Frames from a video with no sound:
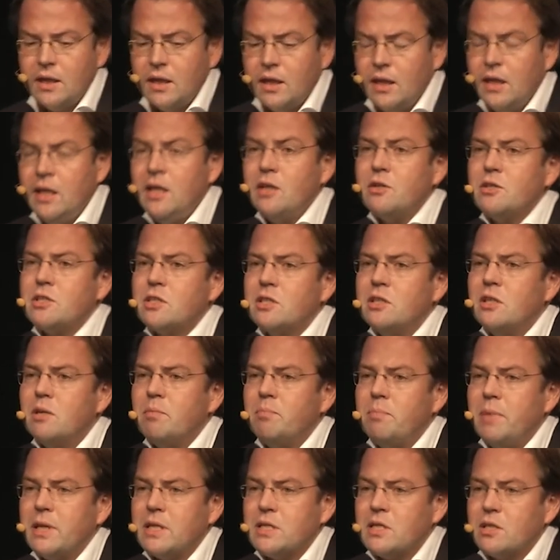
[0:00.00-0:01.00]
Here you see a
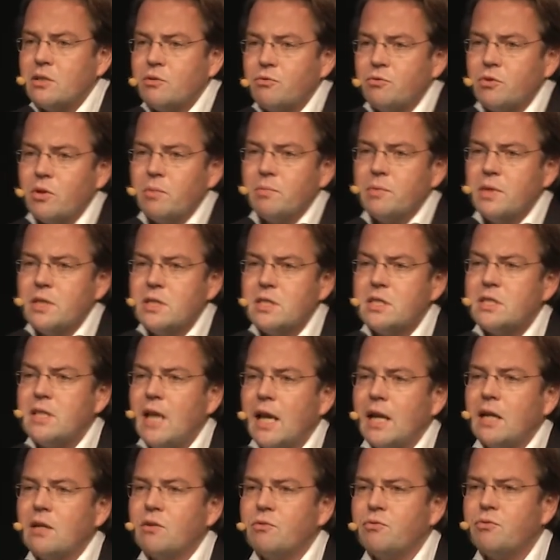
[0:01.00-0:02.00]
picture from the
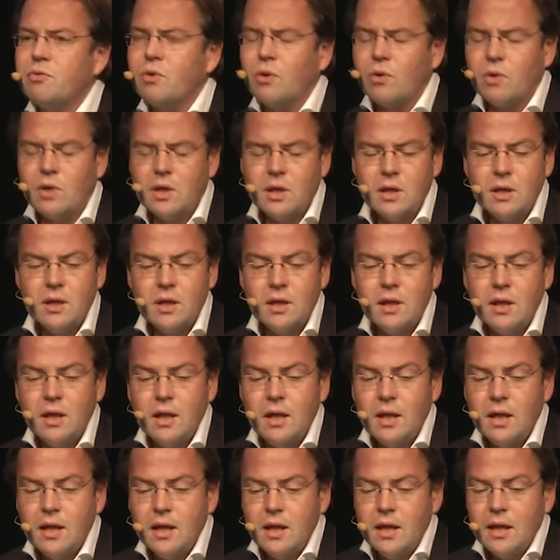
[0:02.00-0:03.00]
second floor,
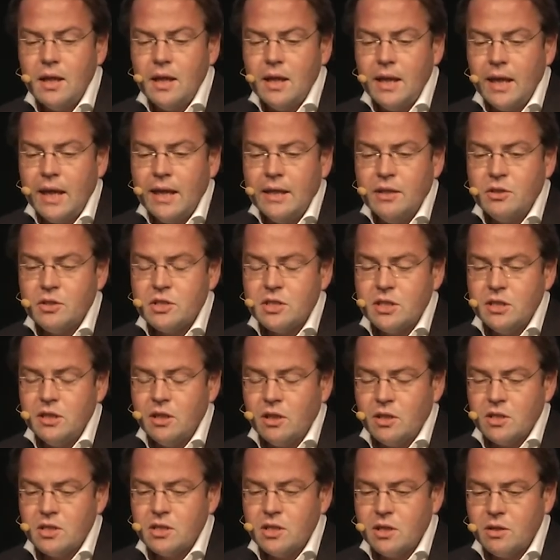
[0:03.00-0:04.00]
and you see
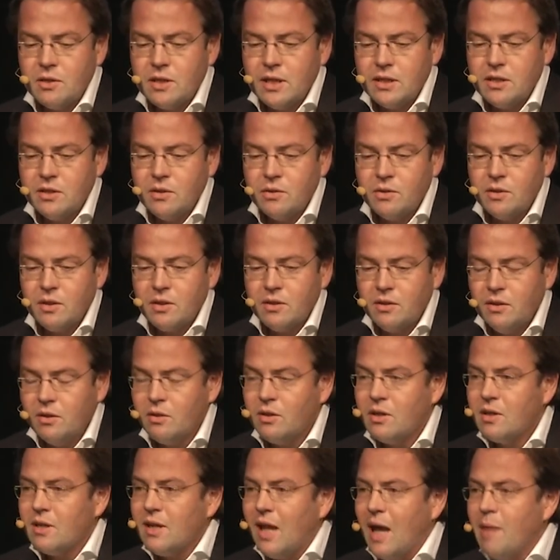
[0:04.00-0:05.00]
also that you
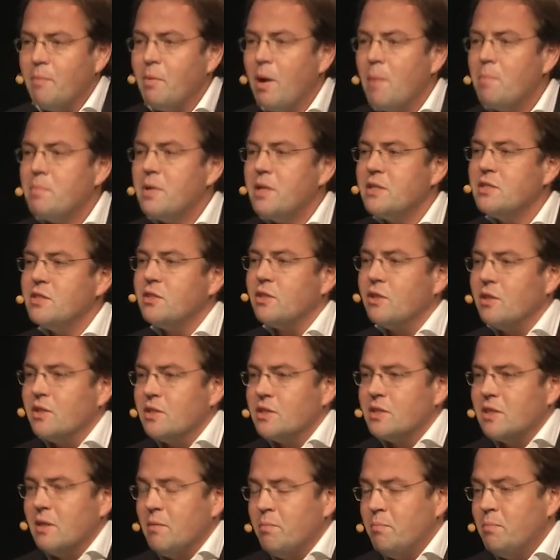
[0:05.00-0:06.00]
climb up the
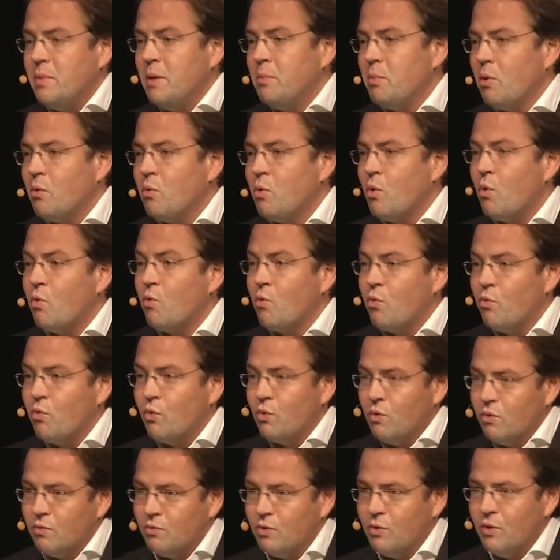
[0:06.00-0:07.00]
church, and people
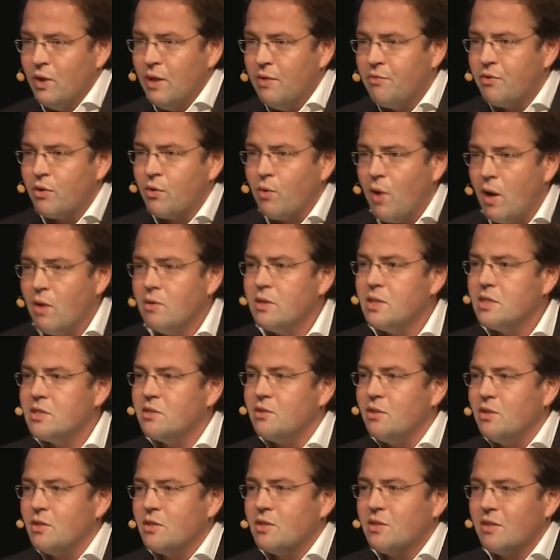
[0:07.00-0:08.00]
who live around this
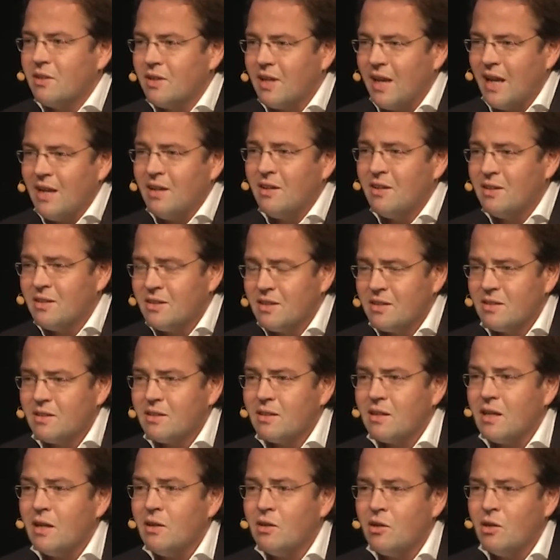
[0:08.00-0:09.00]
church can
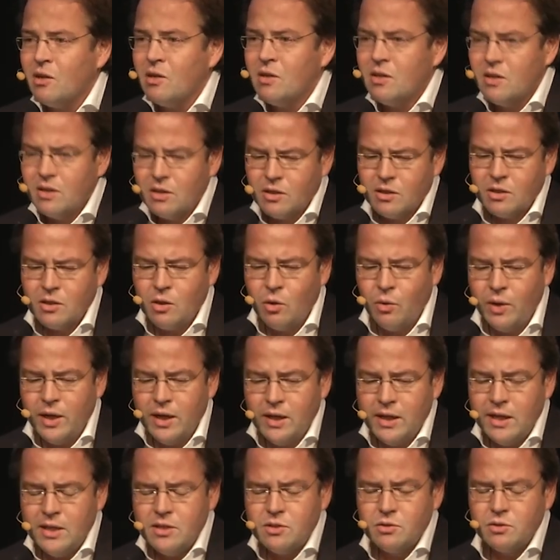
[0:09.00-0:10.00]
go
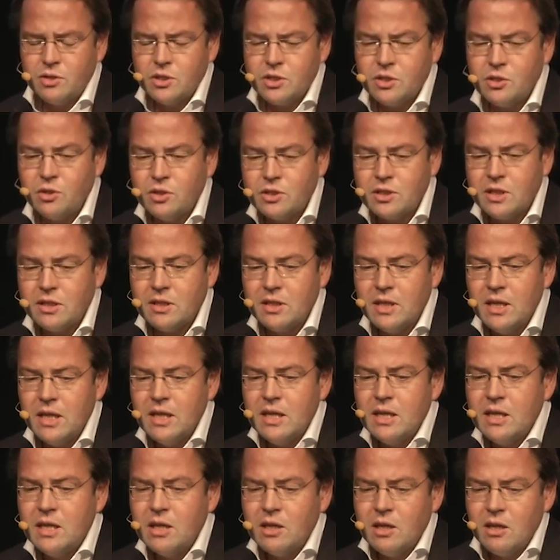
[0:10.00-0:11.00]
into this church and
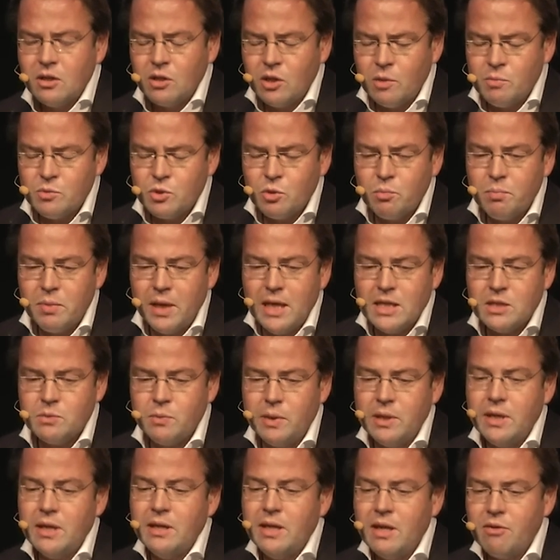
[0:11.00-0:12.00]
come to a place
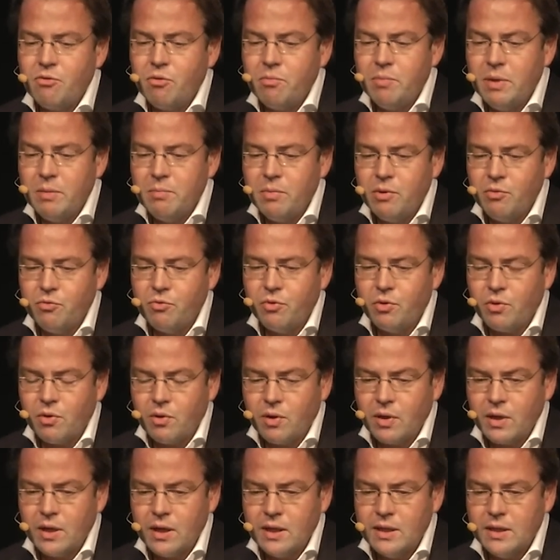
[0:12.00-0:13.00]
where they've never been
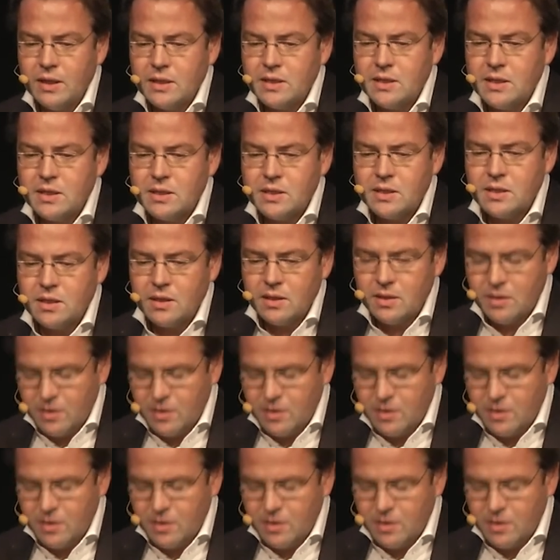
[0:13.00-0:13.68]
before. And this is,